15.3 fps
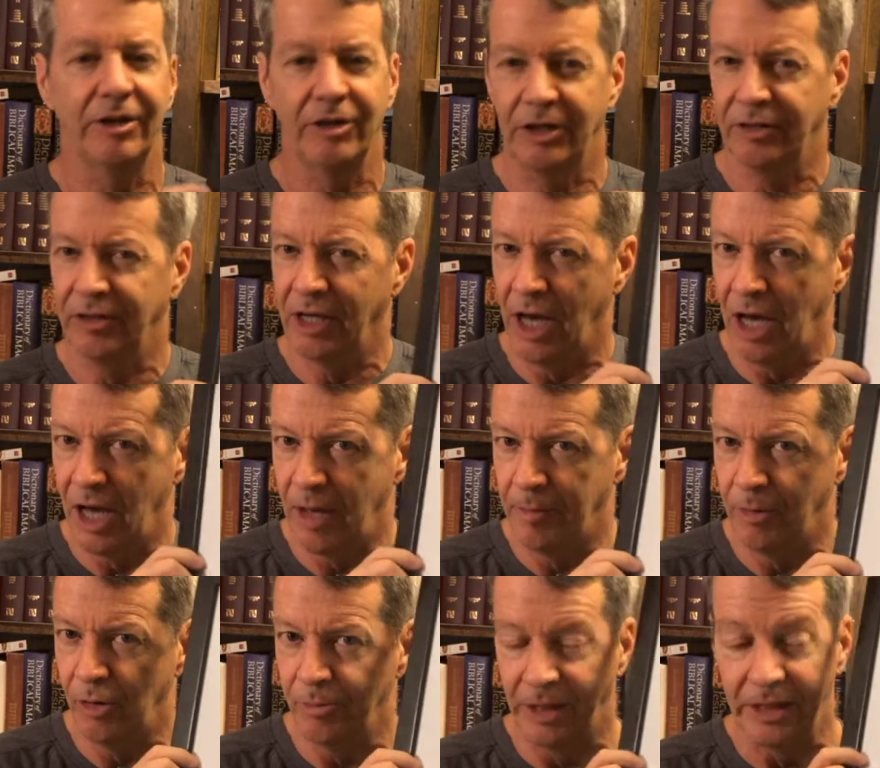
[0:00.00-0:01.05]
you get the aha
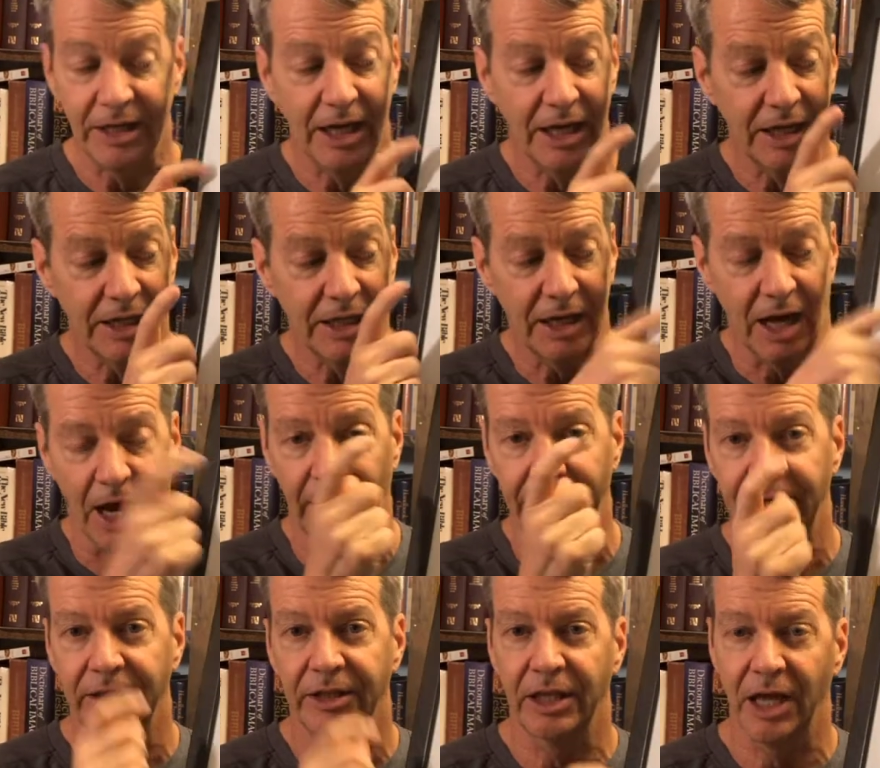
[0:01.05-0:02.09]
moment. God.
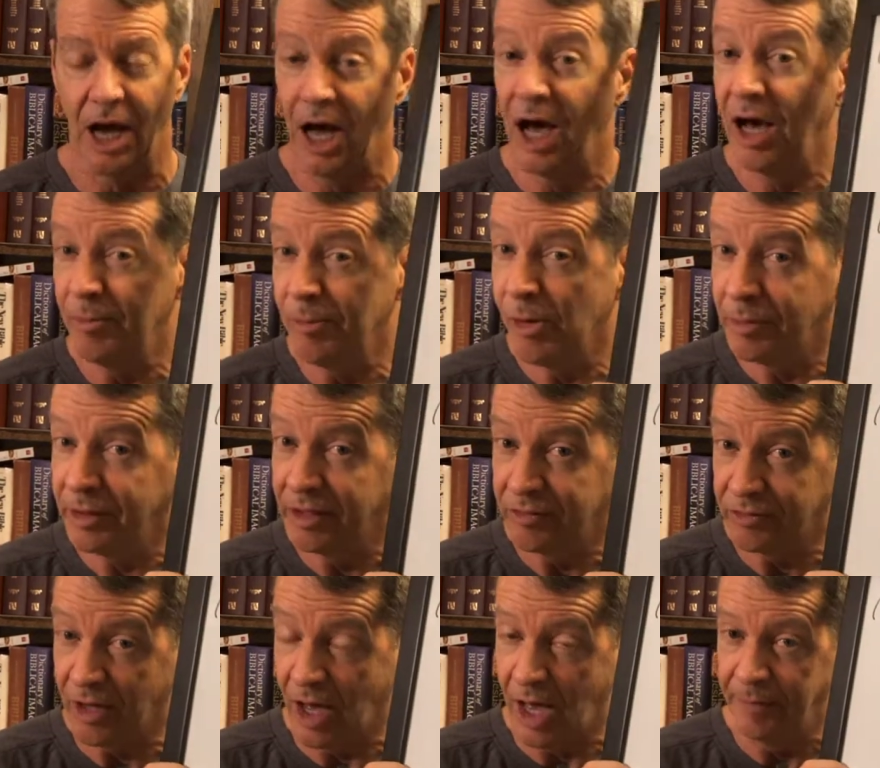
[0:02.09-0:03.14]
The aha moment is
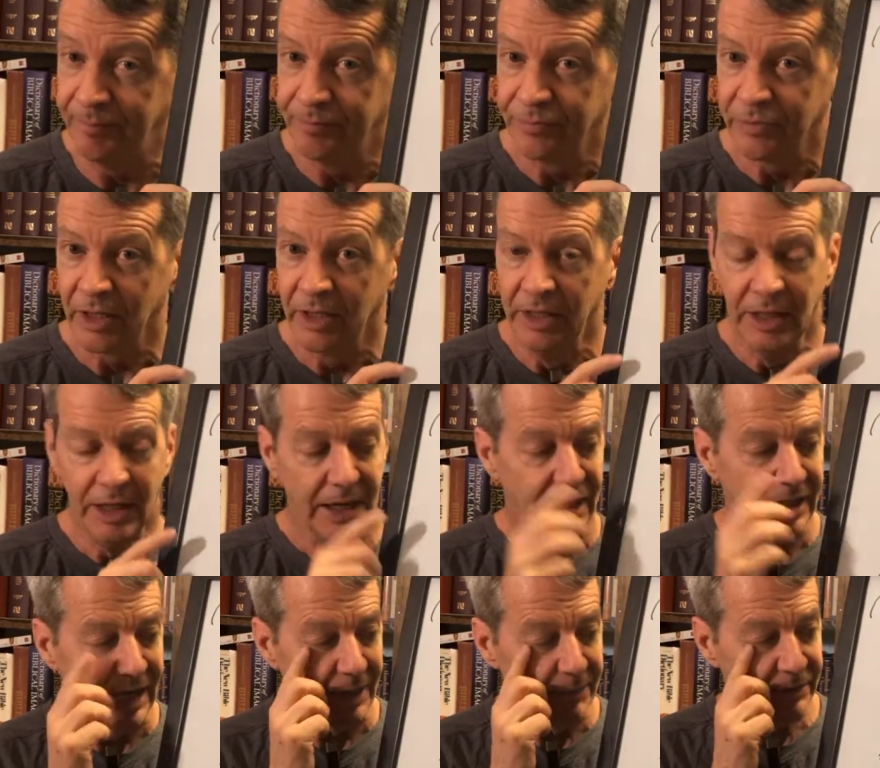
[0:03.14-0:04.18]
God.
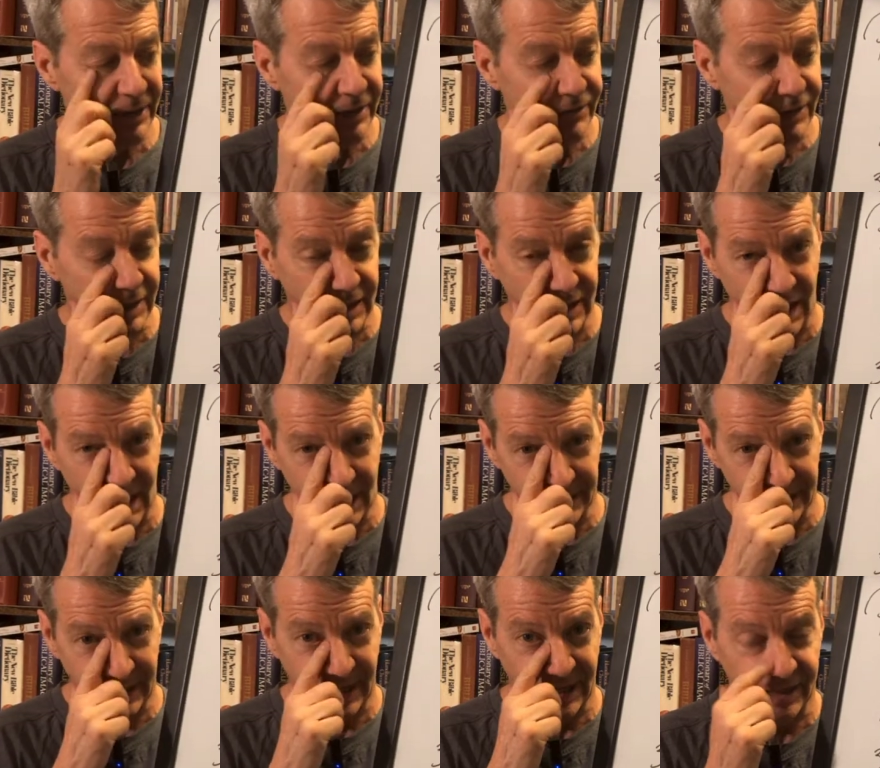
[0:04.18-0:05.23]
And I believe that God
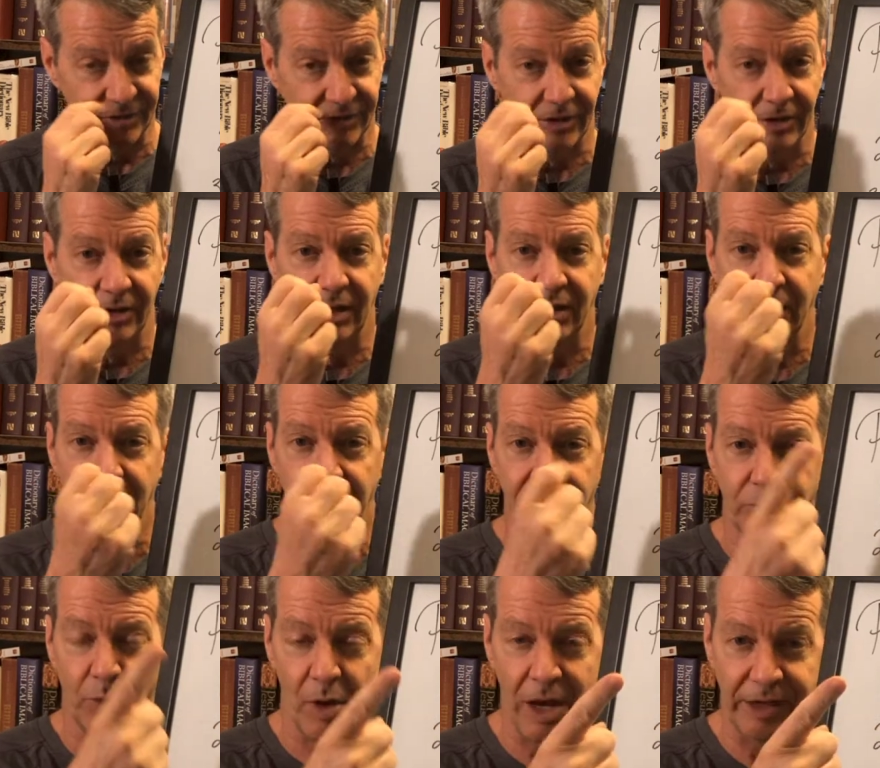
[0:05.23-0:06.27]
has a, a,
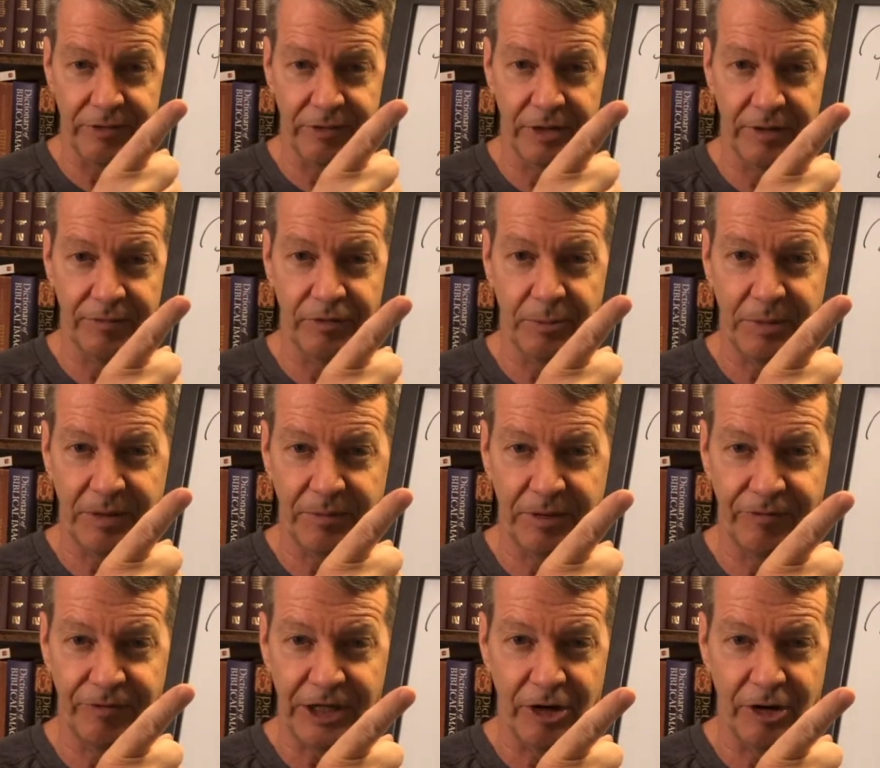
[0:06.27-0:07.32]
is wise enough to be able to
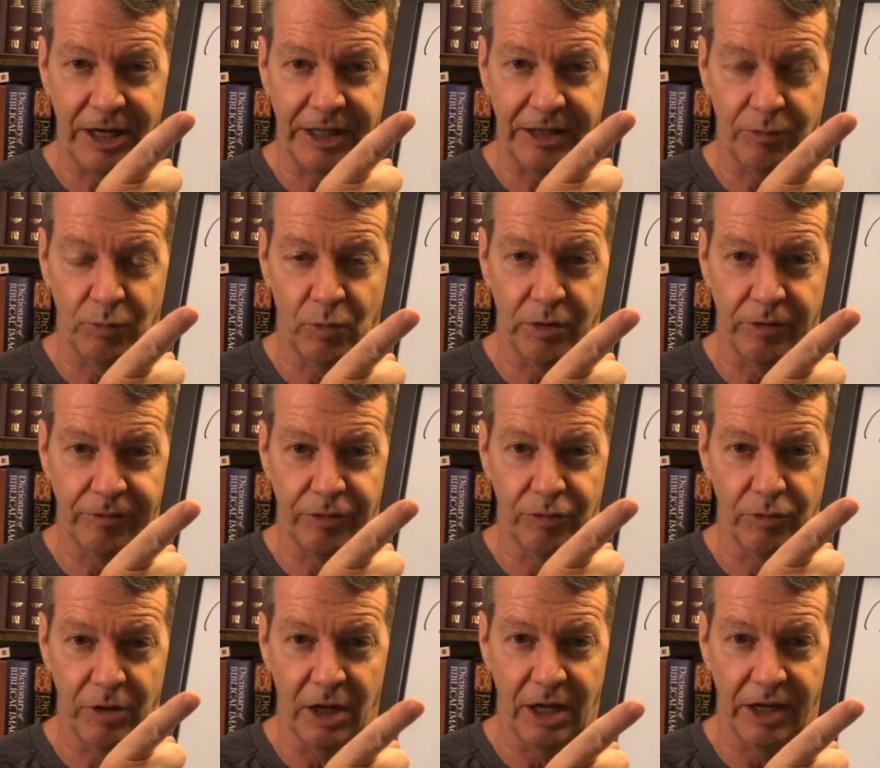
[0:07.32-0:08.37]
figure out how to work through
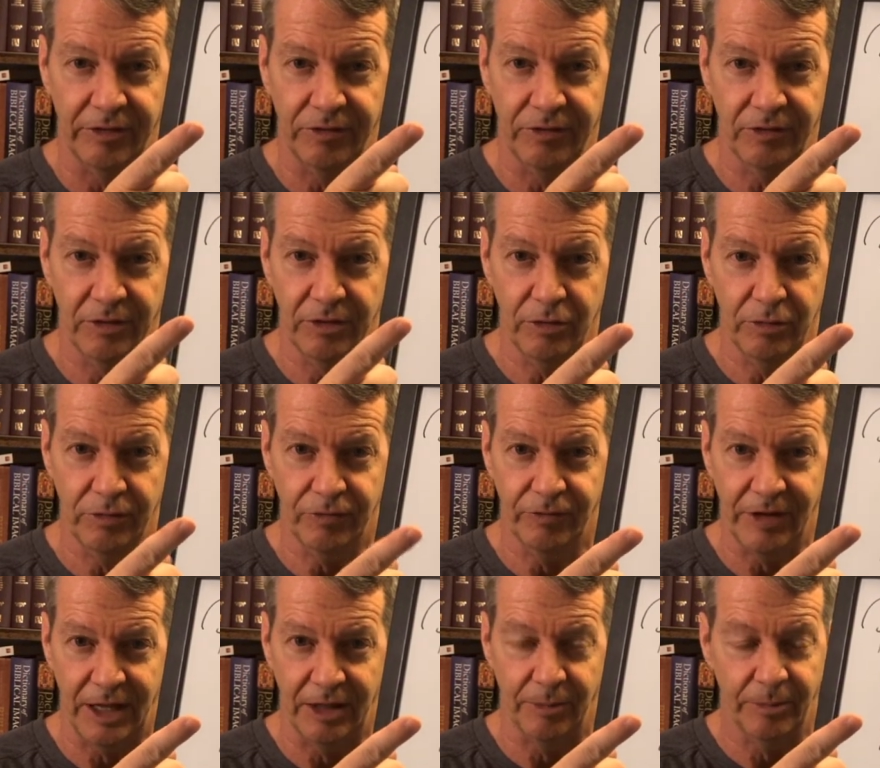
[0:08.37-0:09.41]
us, who's
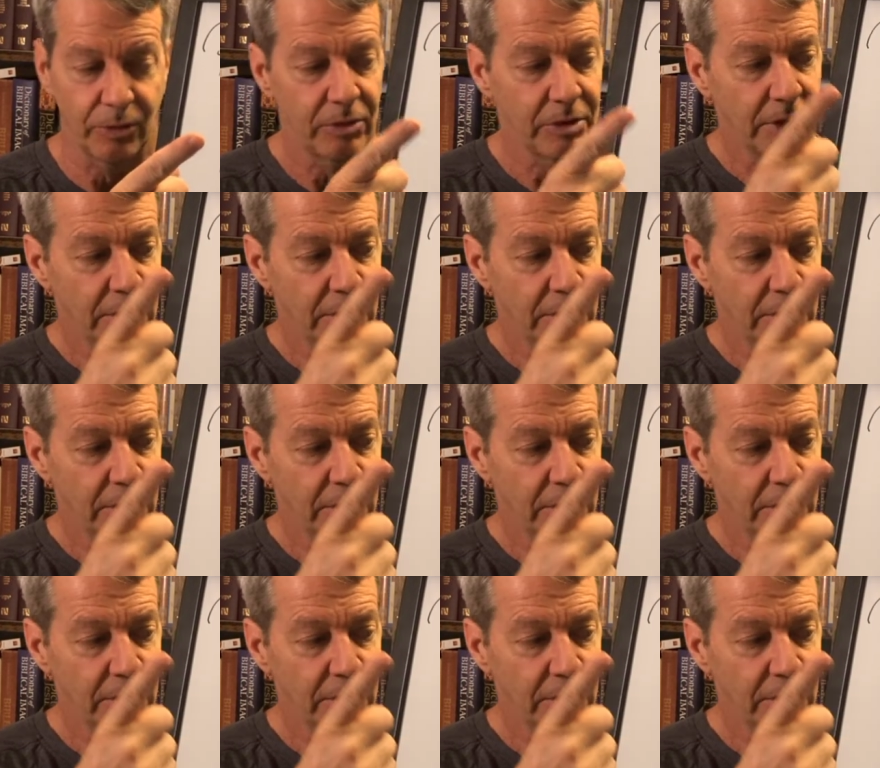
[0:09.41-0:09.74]
fallible.